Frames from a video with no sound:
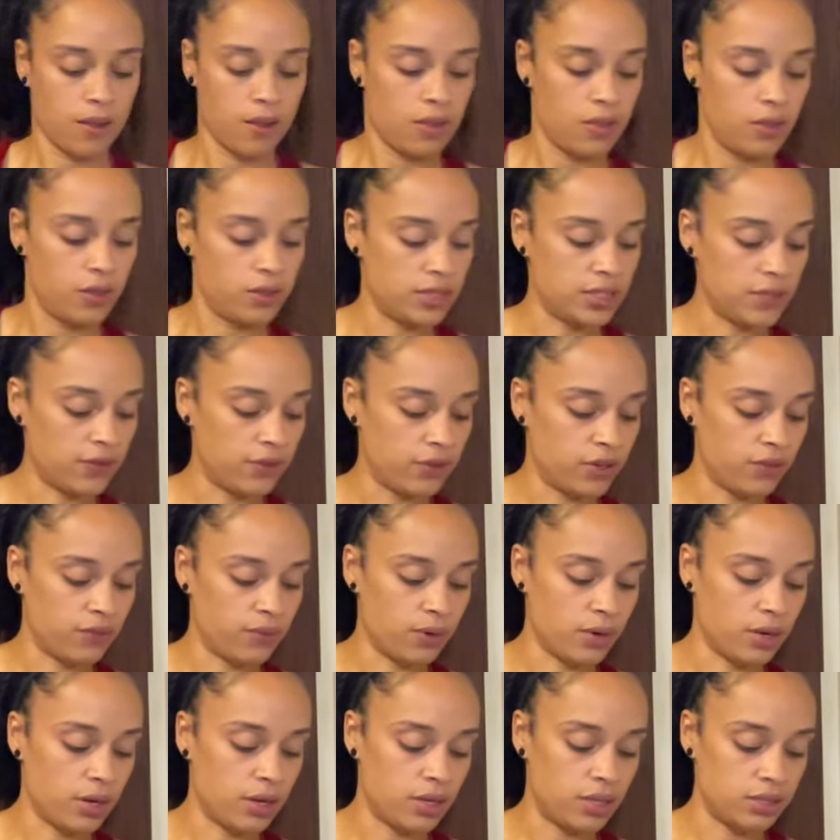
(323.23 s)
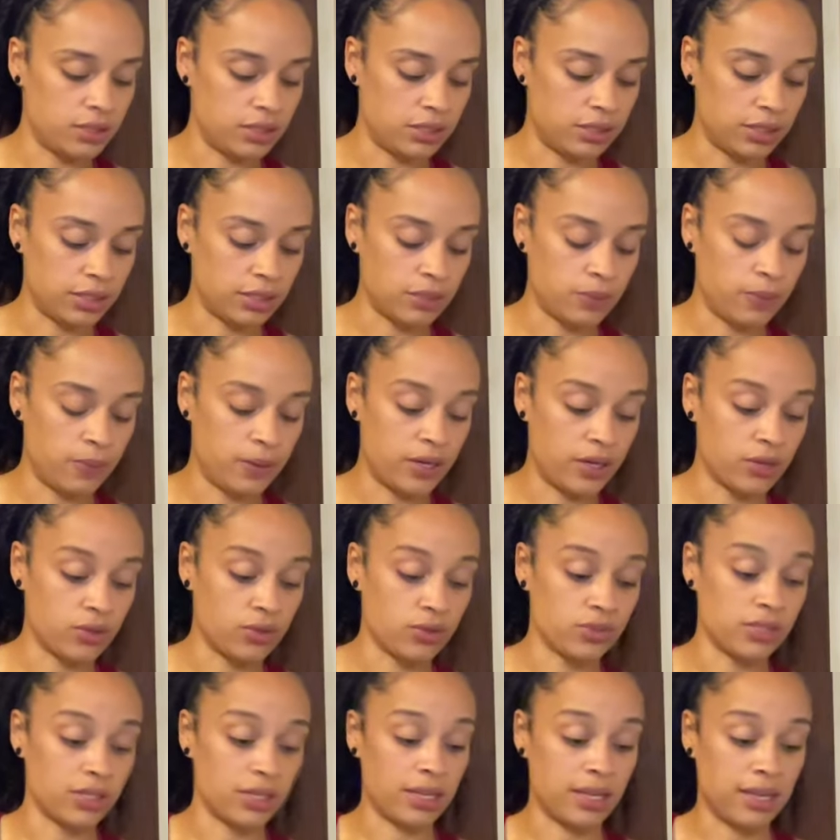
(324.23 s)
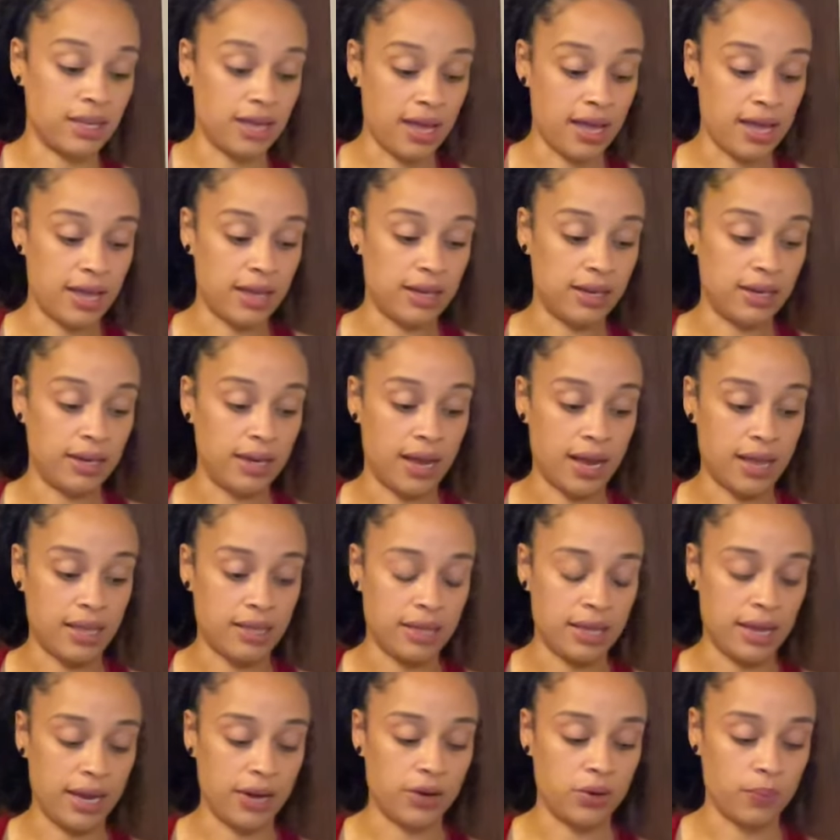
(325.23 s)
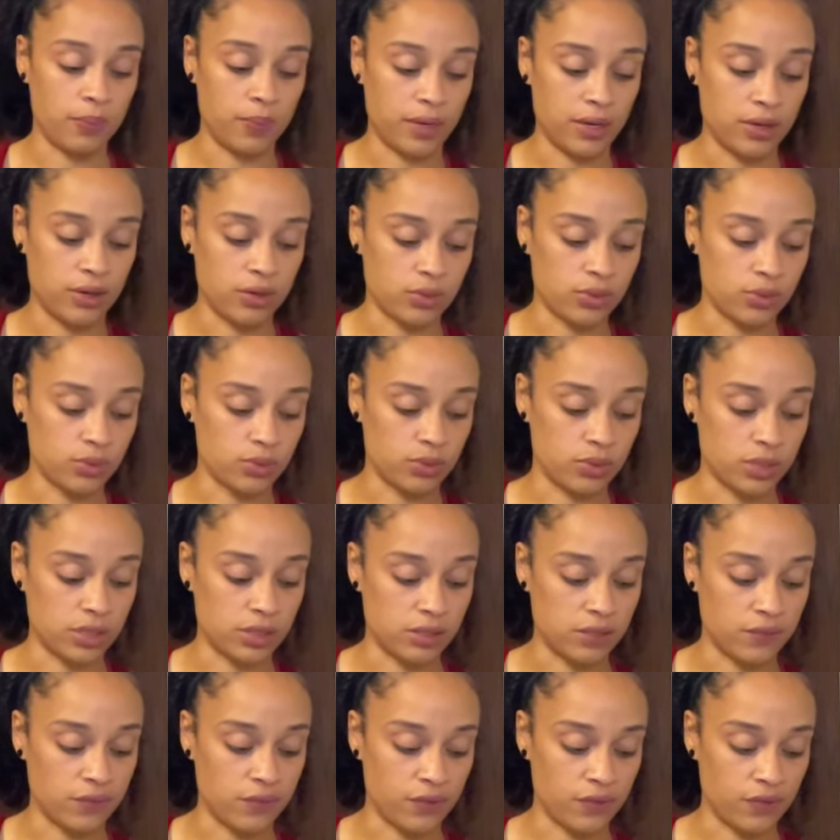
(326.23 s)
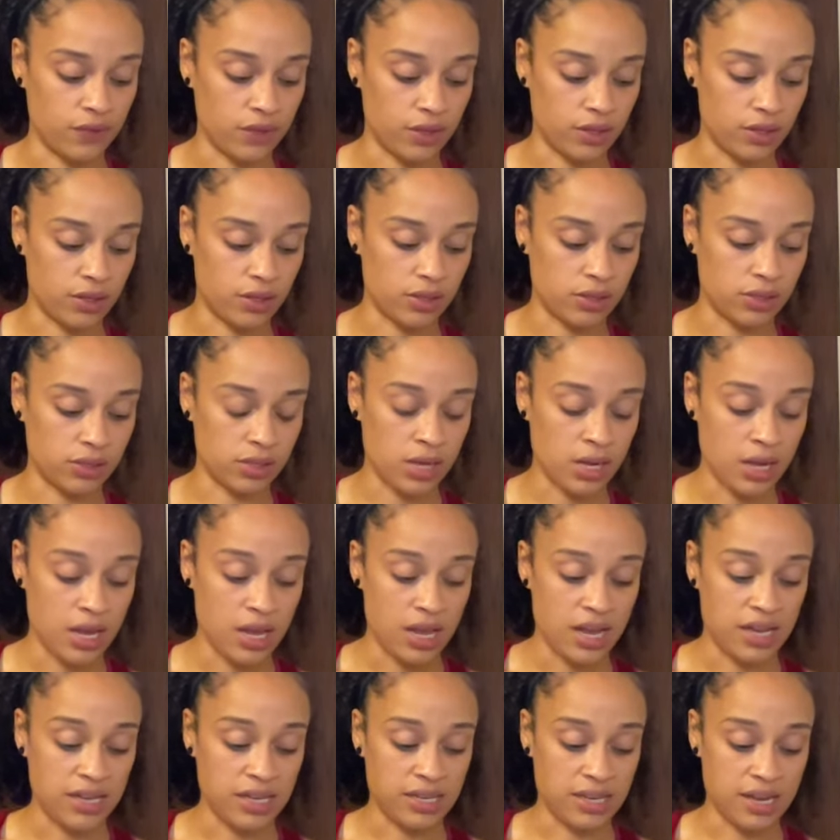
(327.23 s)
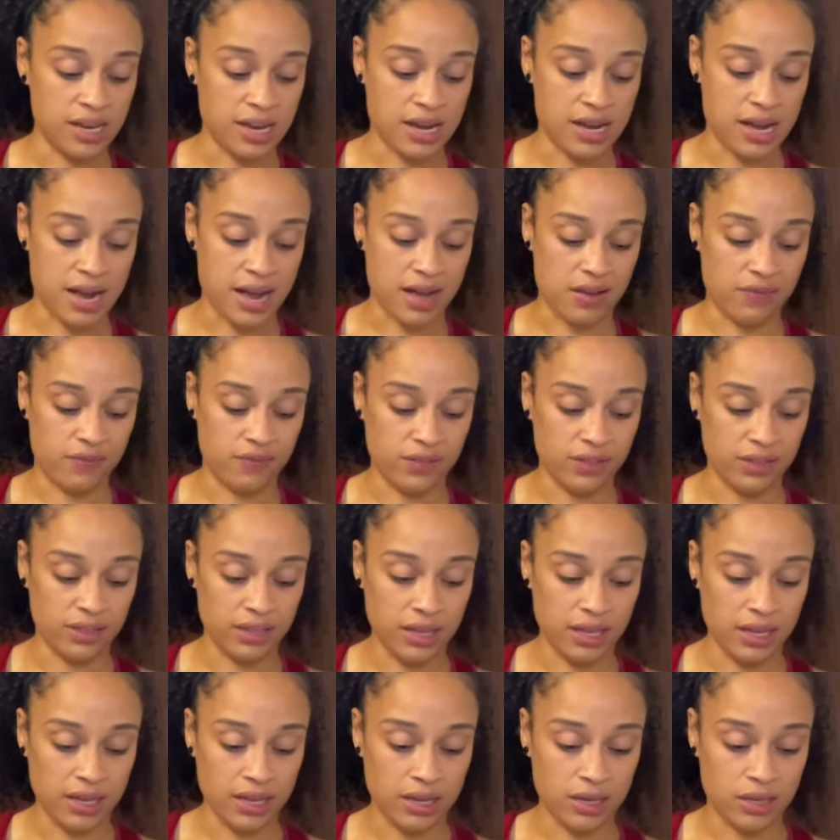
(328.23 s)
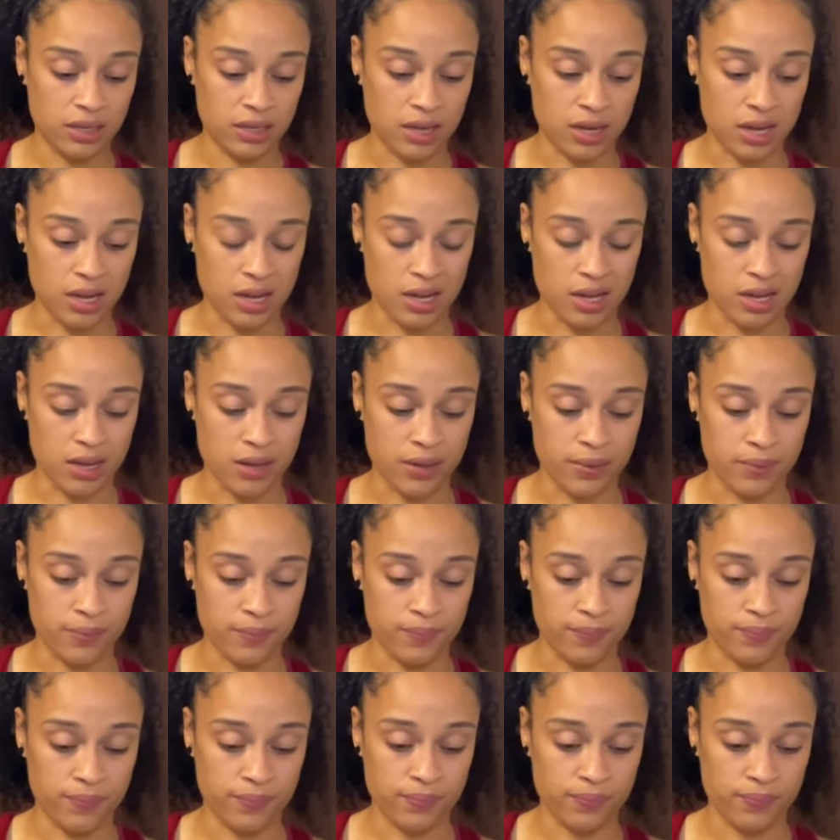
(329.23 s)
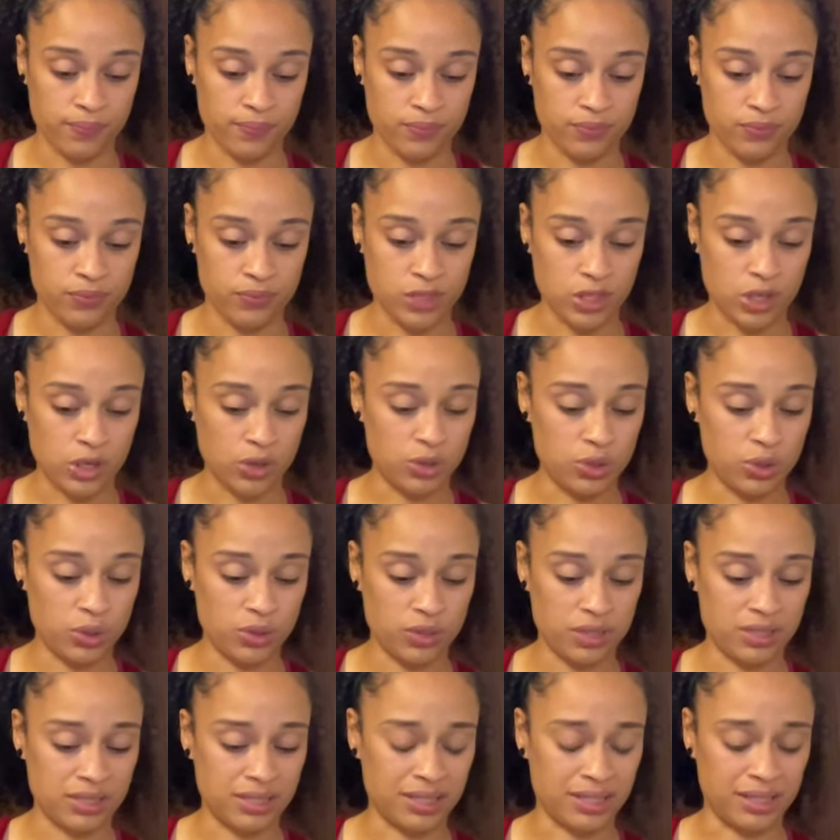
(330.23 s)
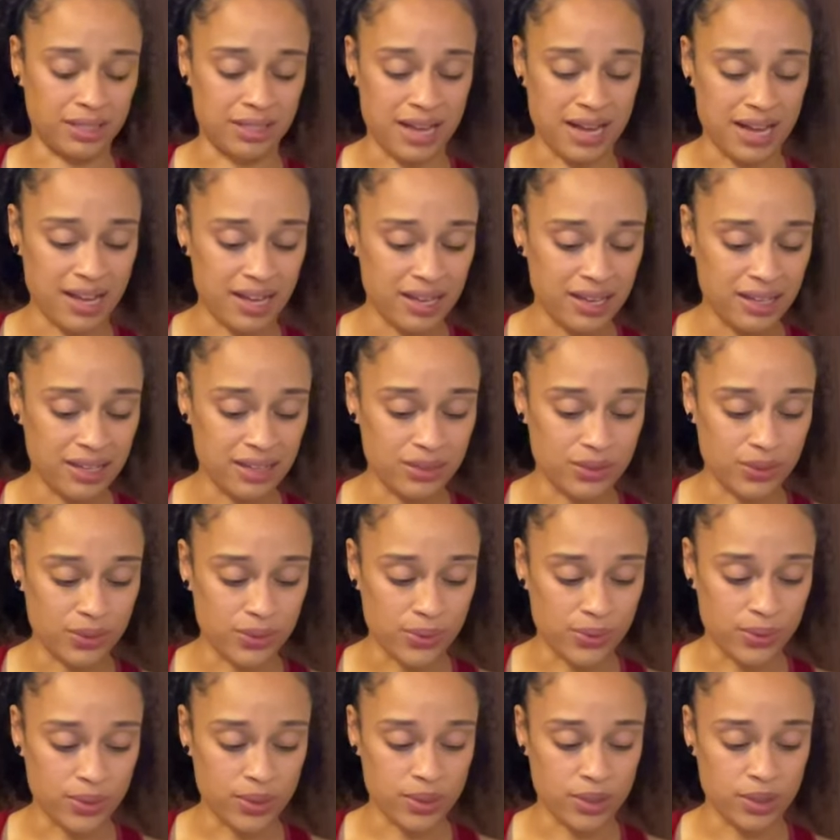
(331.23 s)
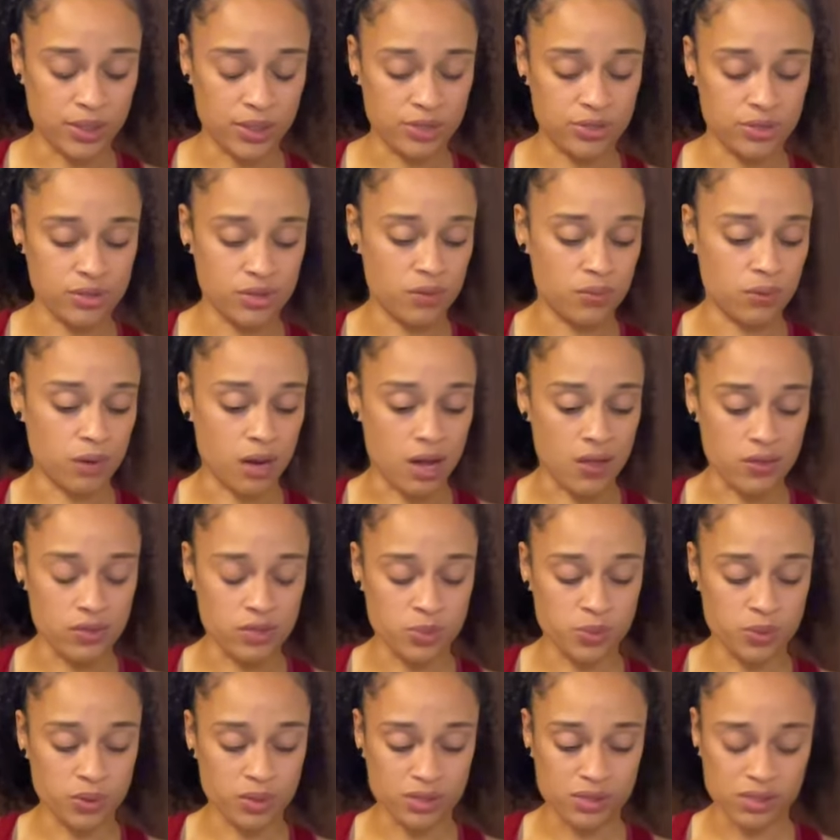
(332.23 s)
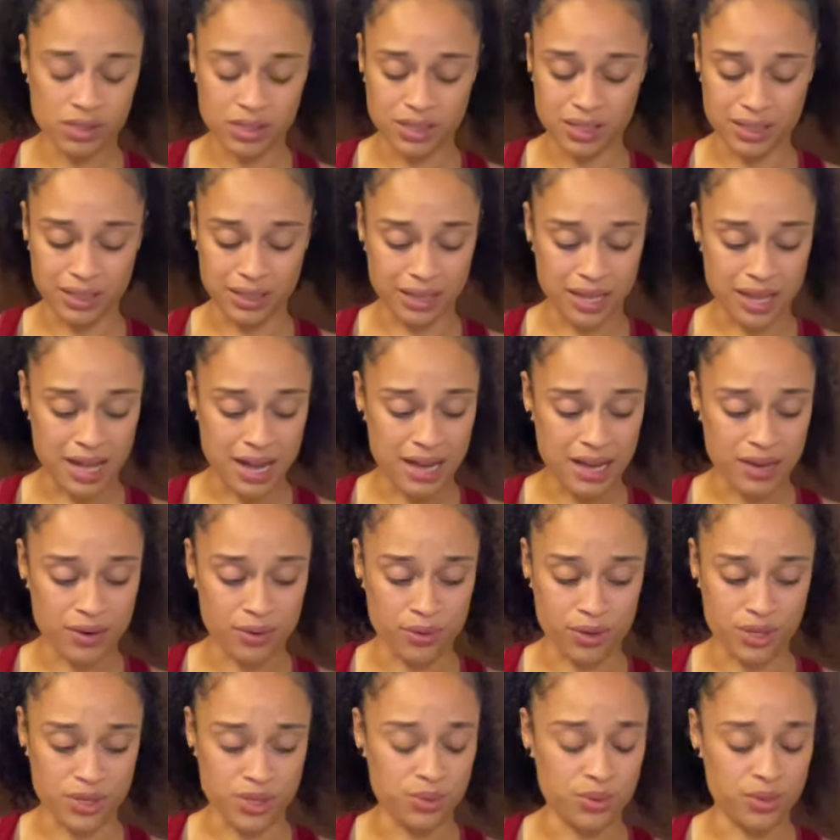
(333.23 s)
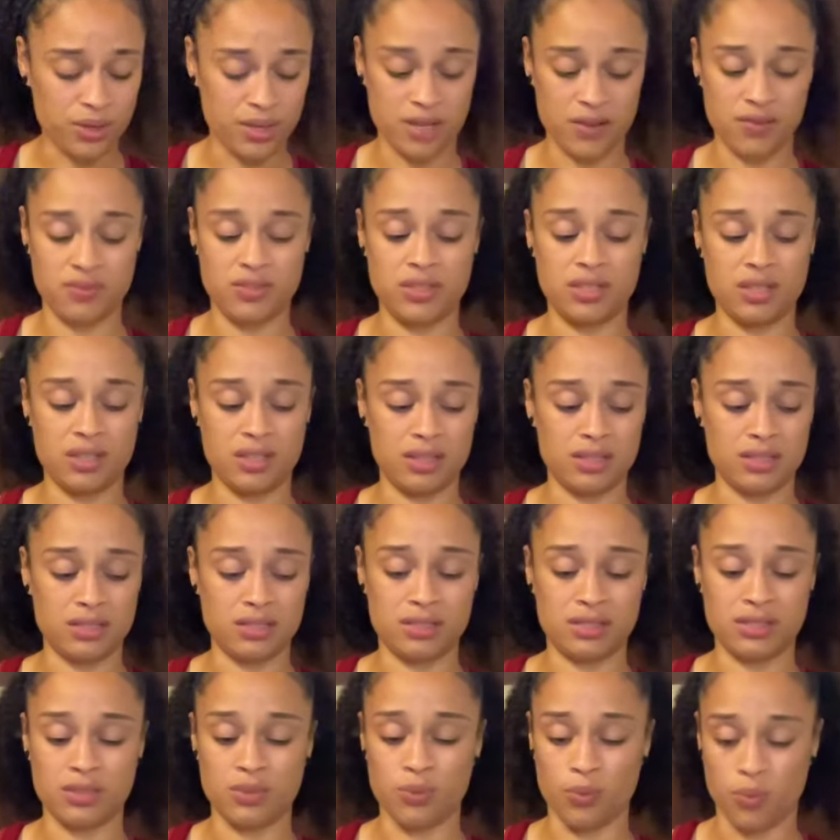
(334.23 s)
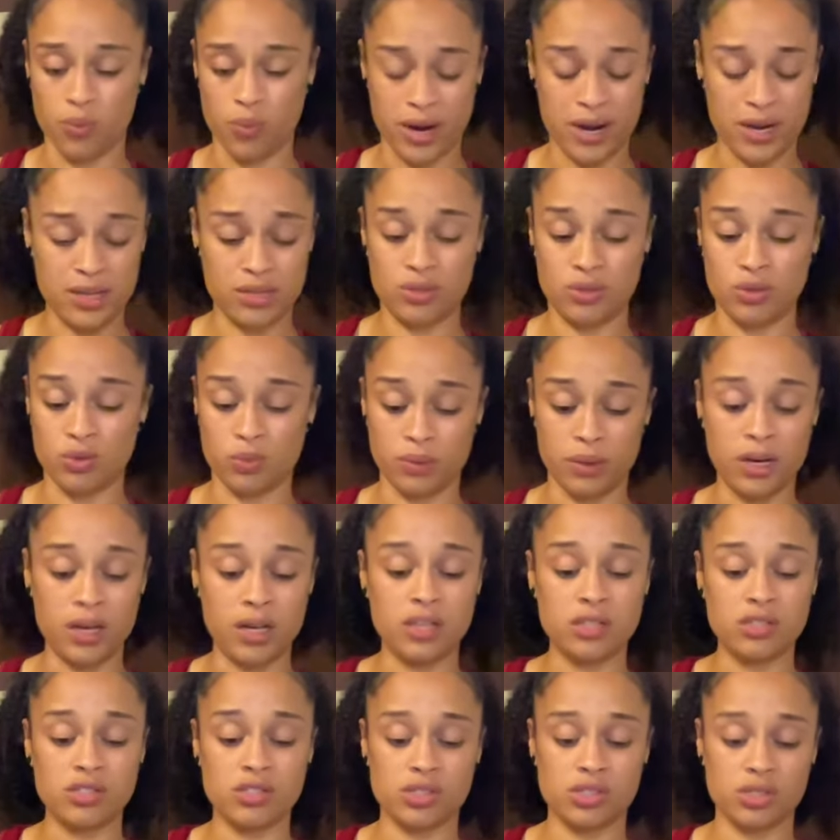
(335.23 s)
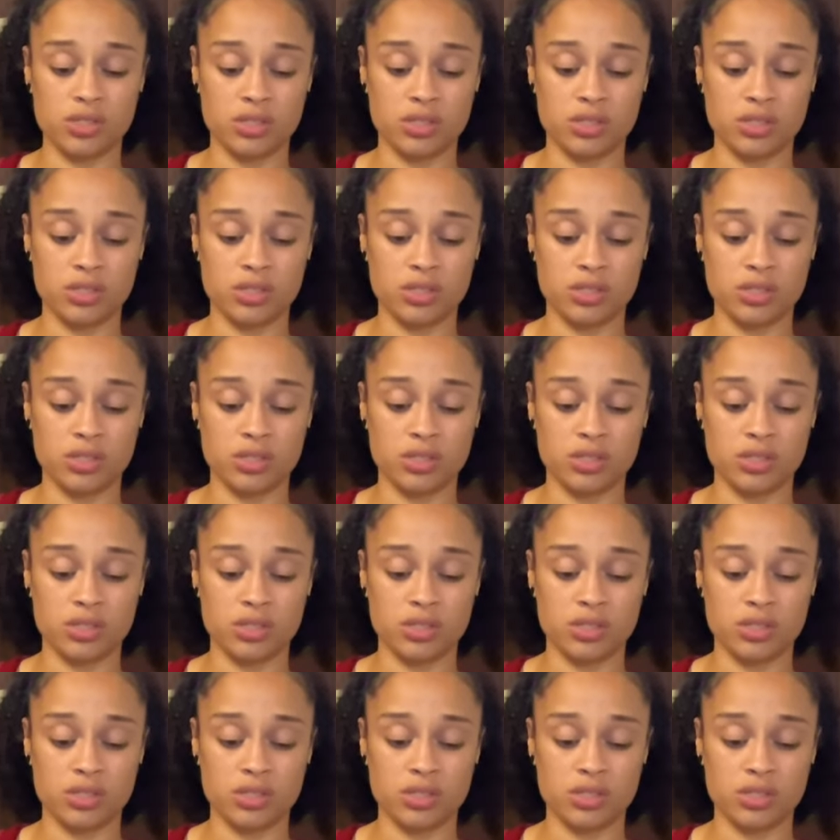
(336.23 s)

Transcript: The Seven of Wands, the Six of Pentacles again, and the Eight of Pentacles is in reverse. Yeah, I feel like um, you do this a lot or you're around this person a lot or you give to this way too much.